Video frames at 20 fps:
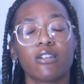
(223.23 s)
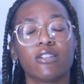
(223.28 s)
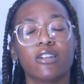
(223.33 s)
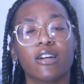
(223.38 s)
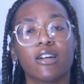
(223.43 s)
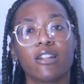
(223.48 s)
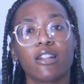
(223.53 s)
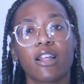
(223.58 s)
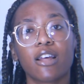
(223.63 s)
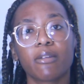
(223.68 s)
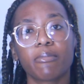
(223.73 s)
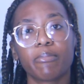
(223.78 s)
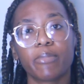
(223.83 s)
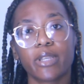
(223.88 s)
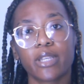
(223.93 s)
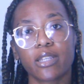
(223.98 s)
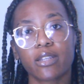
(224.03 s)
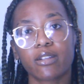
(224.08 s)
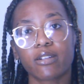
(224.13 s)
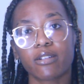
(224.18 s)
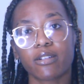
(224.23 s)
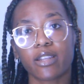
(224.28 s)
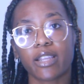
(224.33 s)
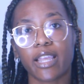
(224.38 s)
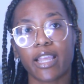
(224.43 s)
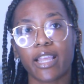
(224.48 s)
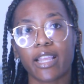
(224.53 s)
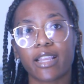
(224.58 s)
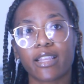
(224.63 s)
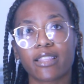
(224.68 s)
a lot bigger,
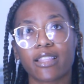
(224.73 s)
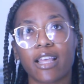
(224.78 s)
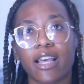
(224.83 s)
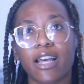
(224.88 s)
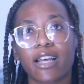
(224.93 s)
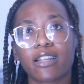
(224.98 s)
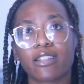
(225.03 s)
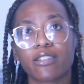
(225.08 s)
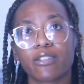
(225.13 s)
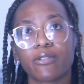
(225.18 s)
and I